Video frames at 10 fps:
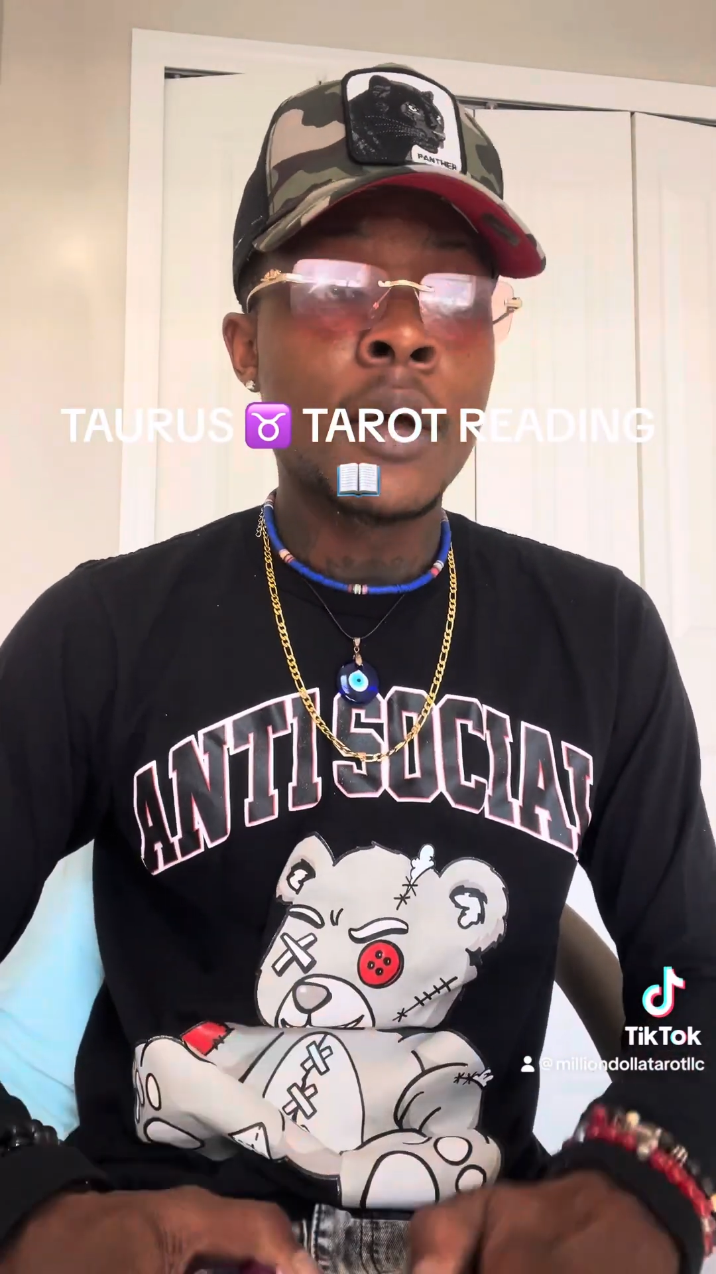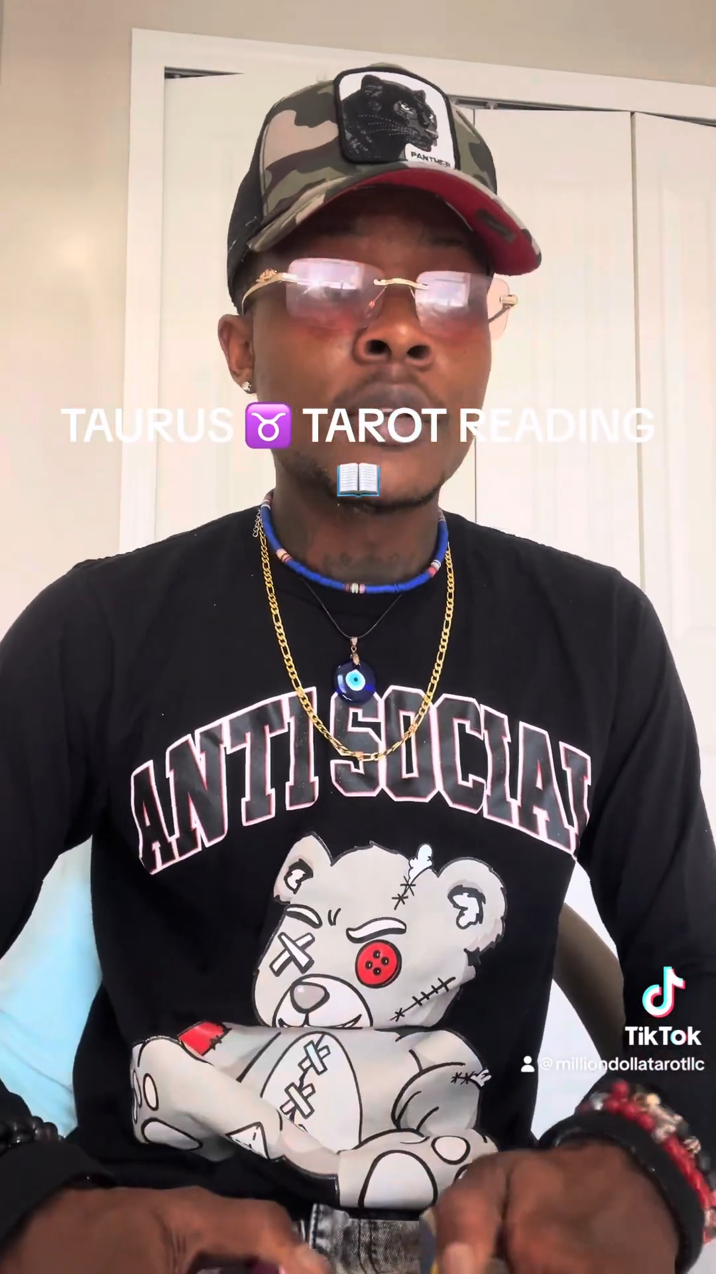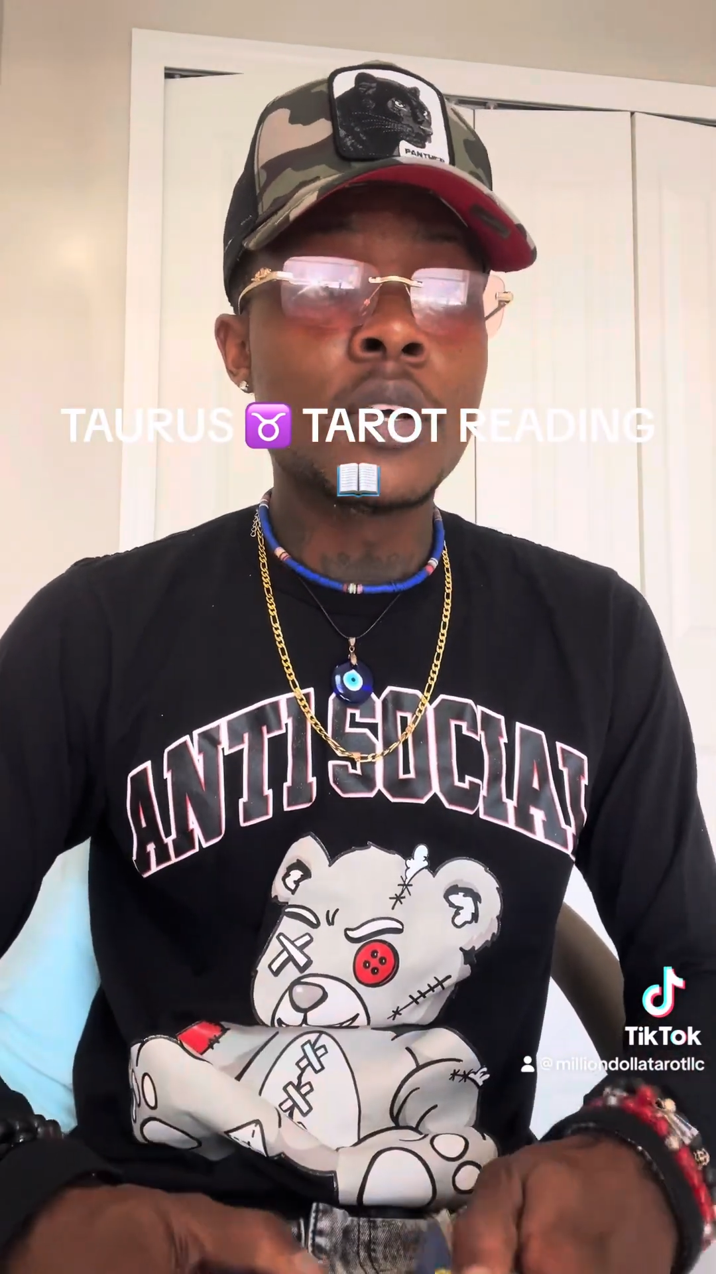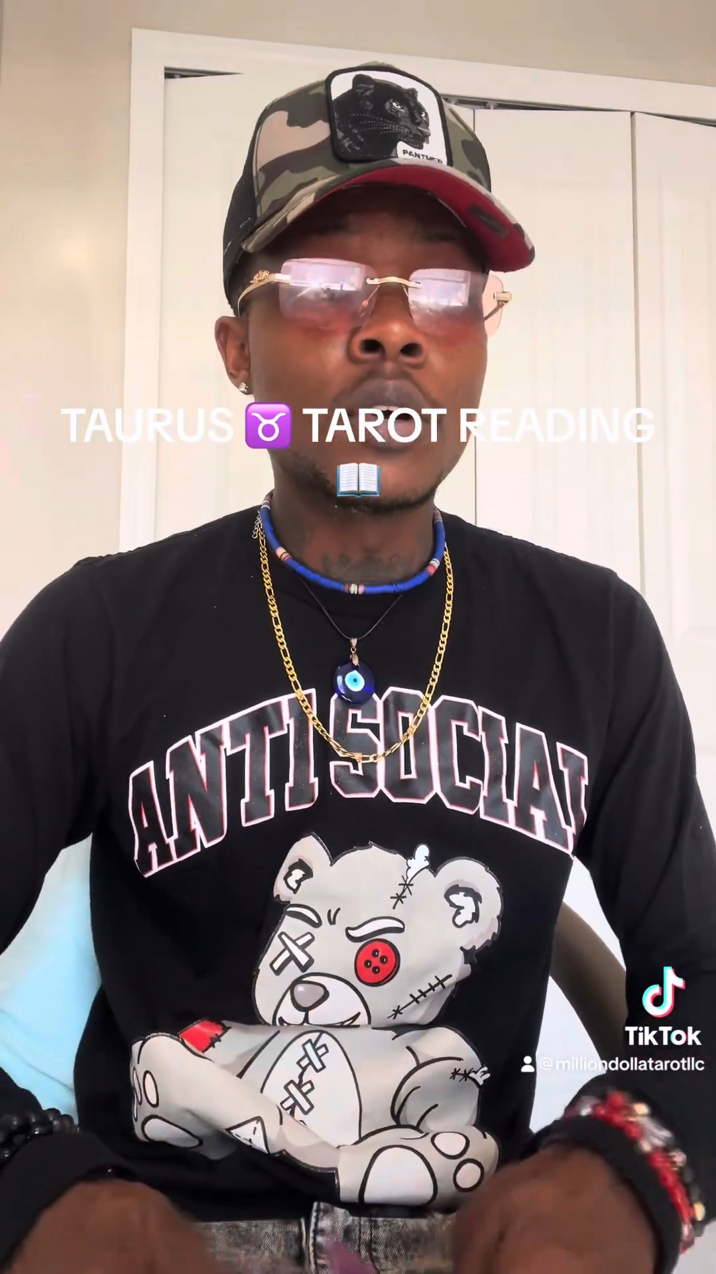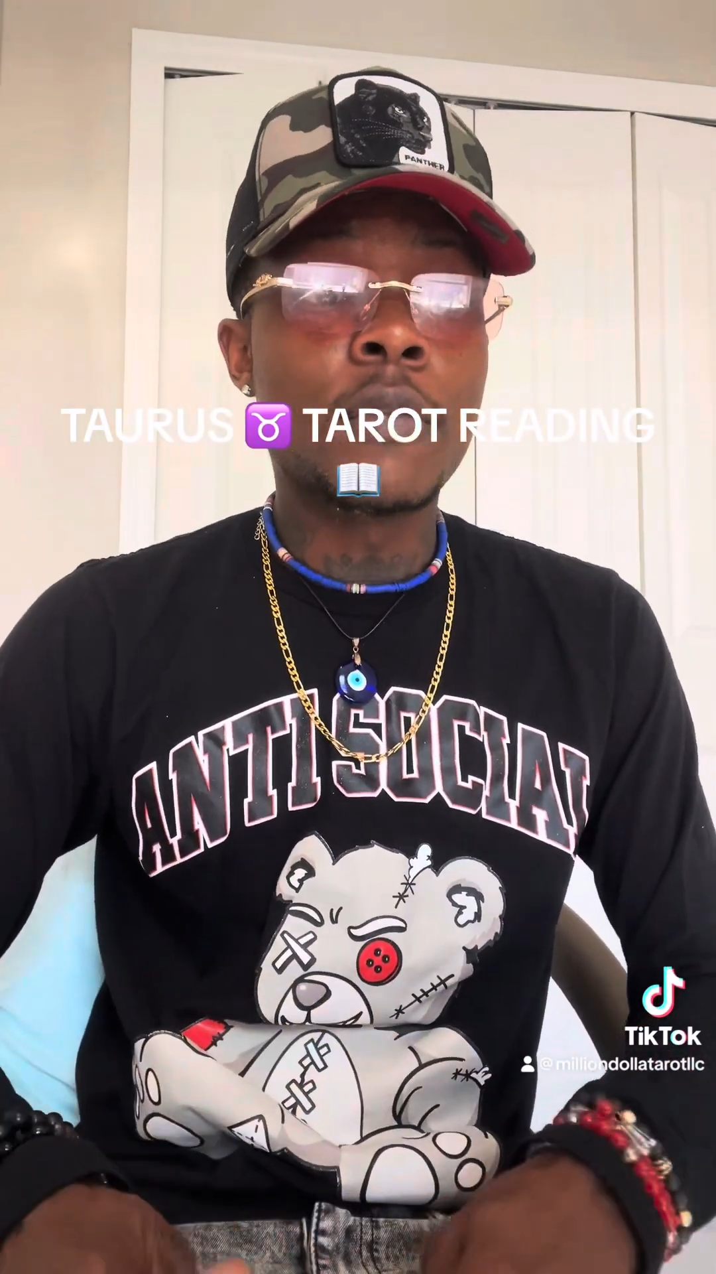
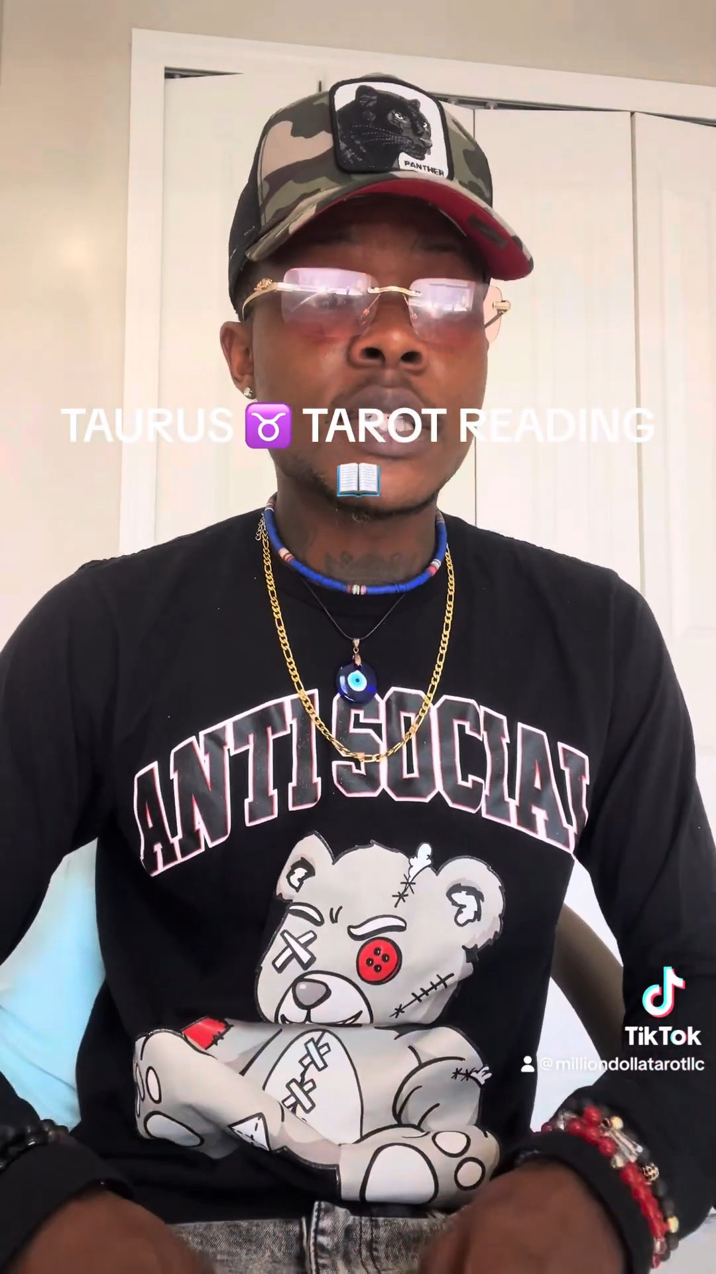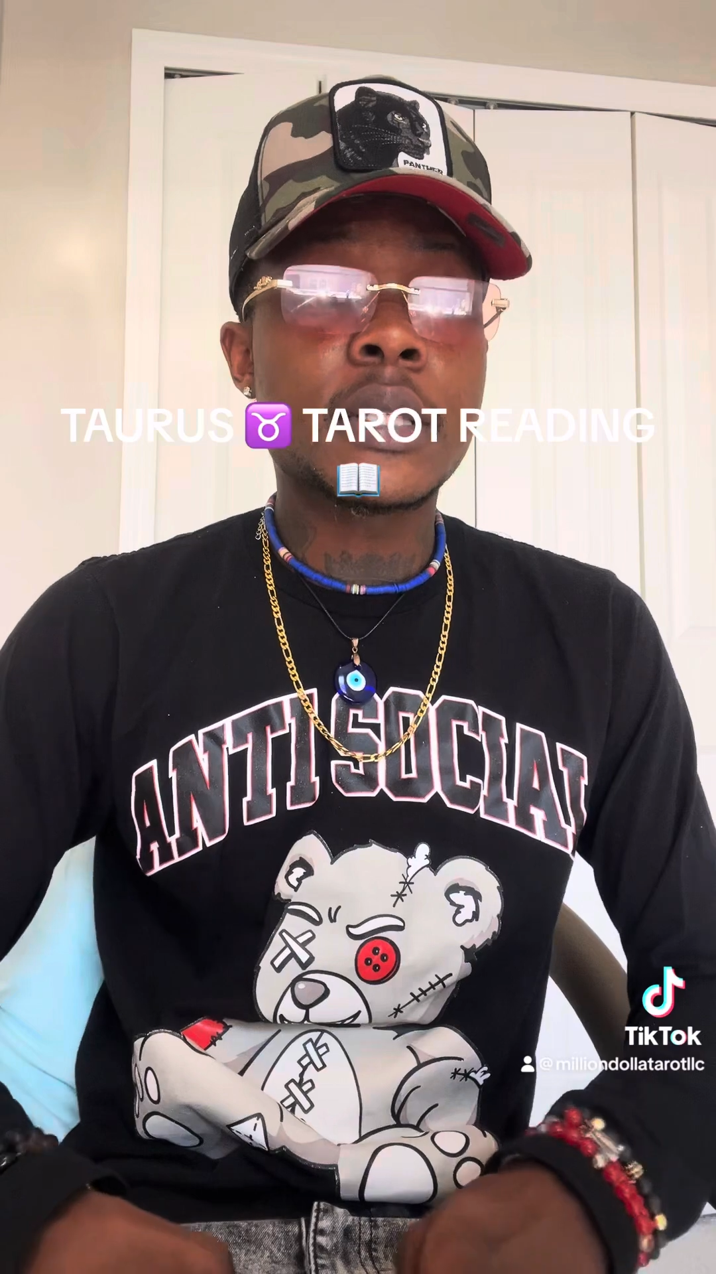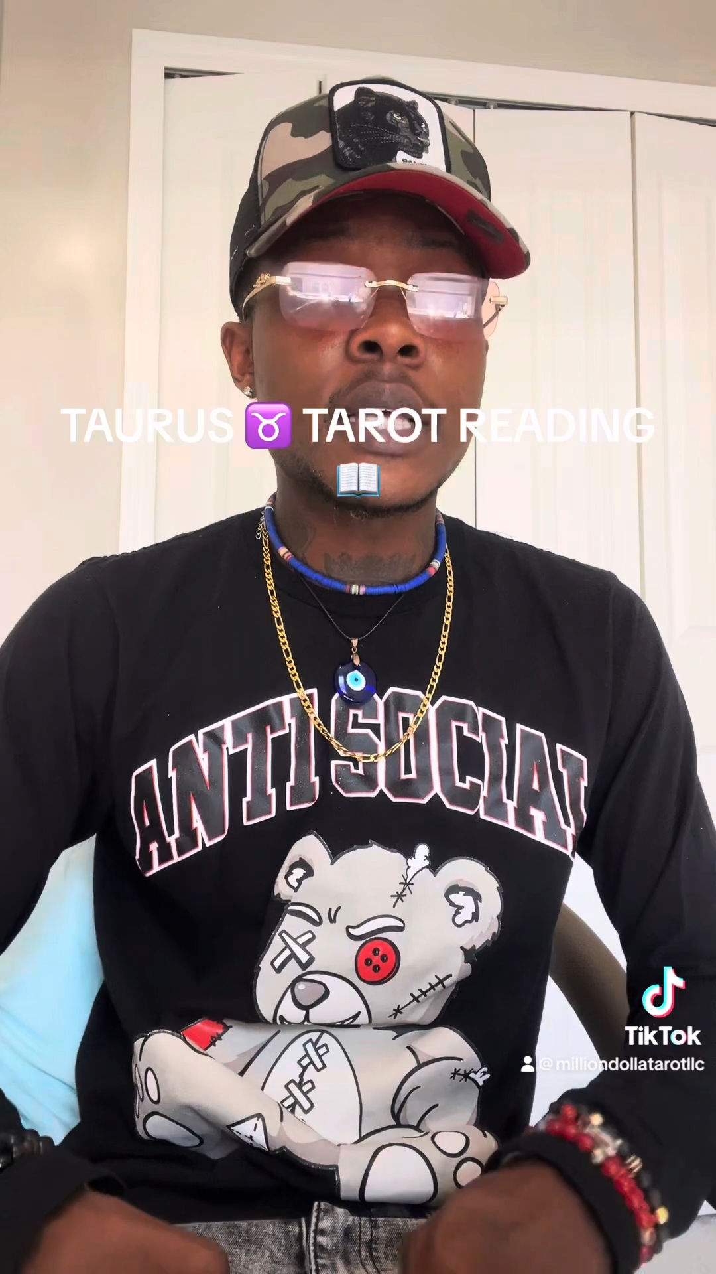The universe is